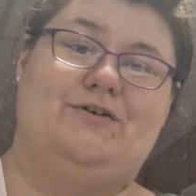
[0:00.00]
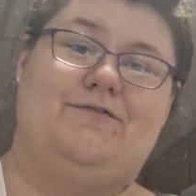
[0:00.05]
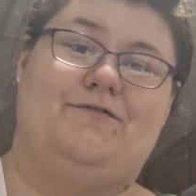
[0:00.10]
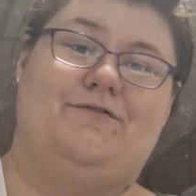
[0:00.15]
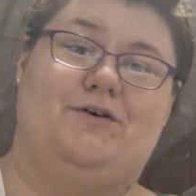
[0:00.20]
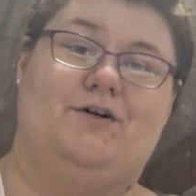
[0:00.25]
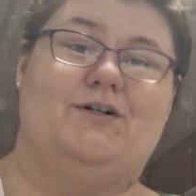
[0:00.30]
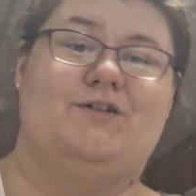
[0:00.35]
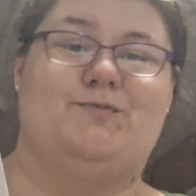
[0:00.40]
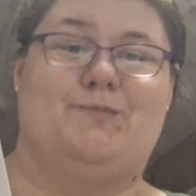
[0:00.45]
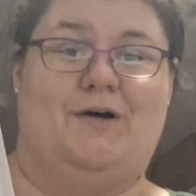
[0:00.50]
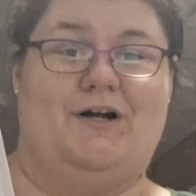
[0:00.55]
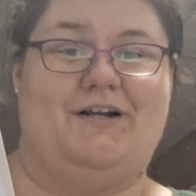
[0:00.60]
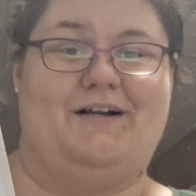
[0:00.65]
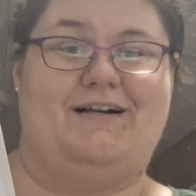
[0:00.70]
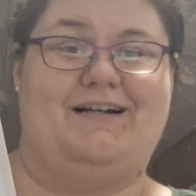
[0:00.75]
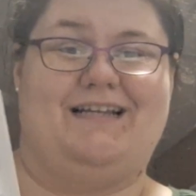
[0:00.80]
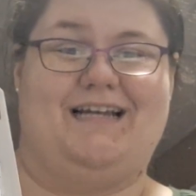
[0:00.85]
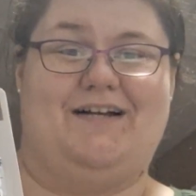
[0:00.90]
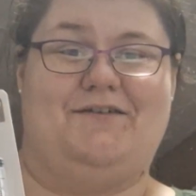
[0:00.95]
force
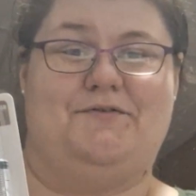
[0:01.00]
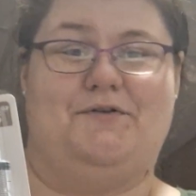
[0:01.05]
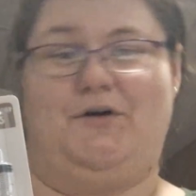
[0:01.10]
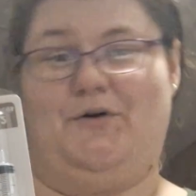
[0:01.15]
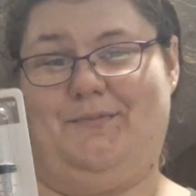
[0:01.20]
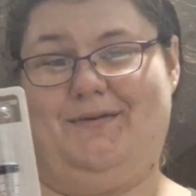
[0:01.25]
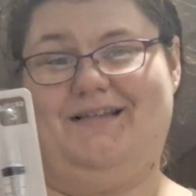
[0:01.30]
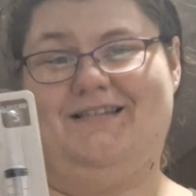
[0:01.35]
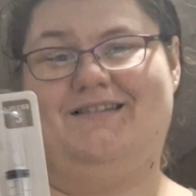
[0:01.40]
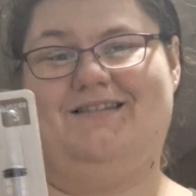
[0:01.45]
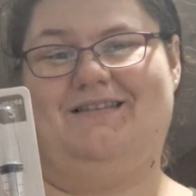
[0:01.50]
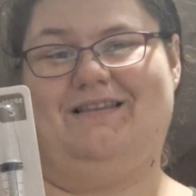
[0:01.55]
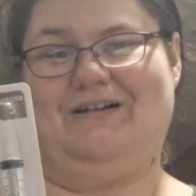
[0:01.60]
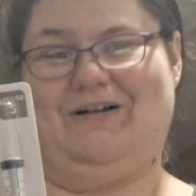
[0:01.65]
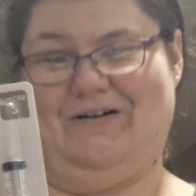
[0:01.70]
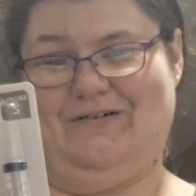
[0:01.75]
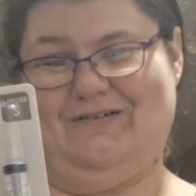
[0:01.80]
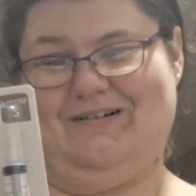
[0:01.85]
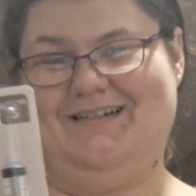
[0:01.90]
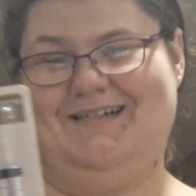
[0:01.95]
water down Toby's
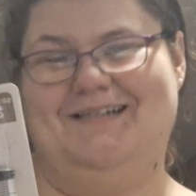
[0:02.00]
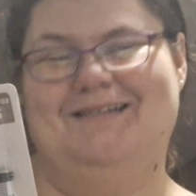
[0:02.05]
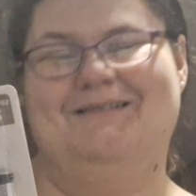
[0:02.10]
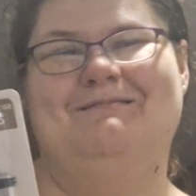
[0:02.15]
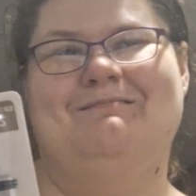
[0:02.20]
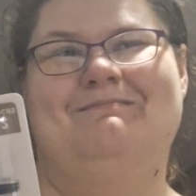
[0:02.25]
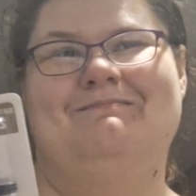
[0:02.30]
throat.